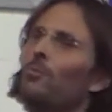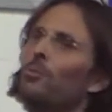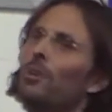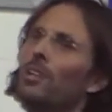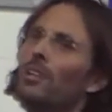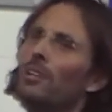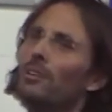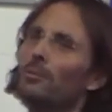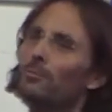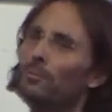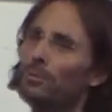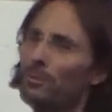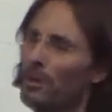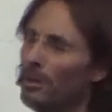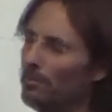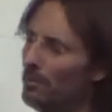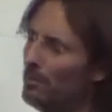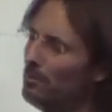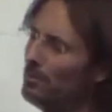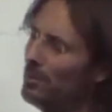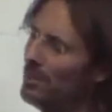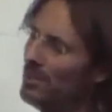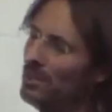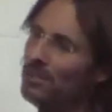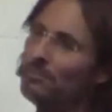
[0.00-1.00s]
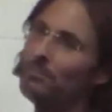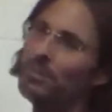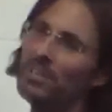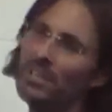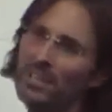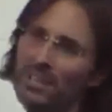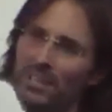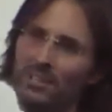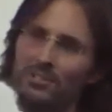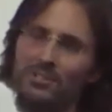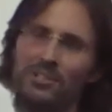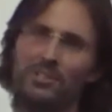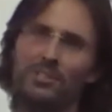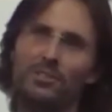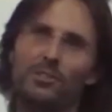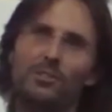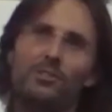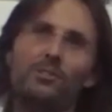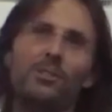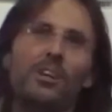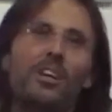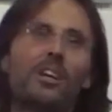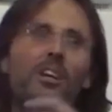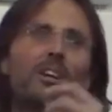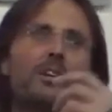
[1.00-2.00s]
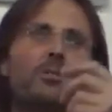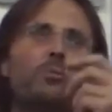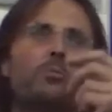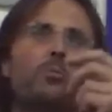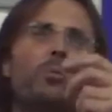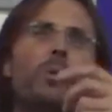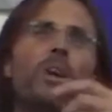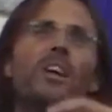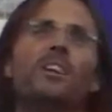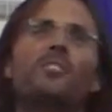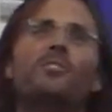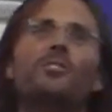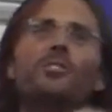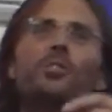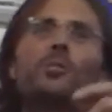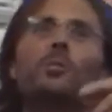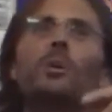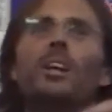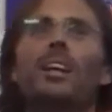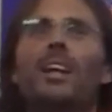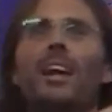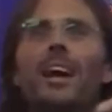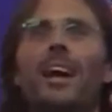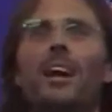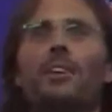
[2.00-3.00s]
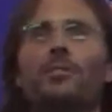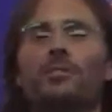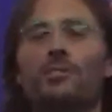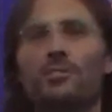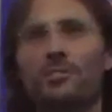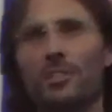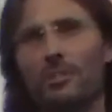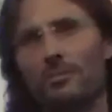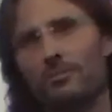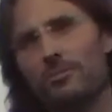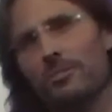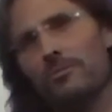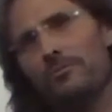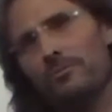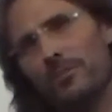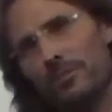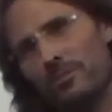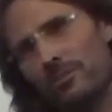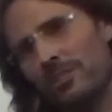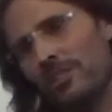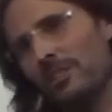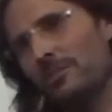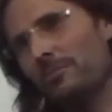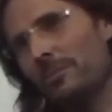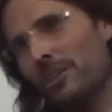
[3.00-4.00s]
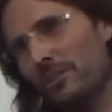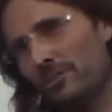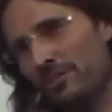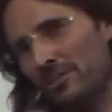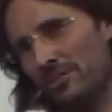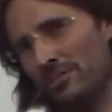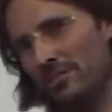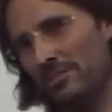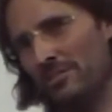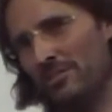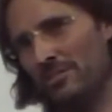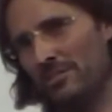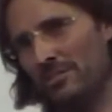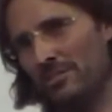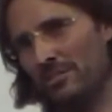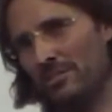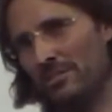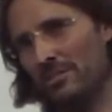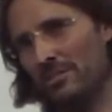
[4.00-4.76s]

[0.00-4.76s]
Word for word: will probably appear to you when you allow yourself to feel the emotion.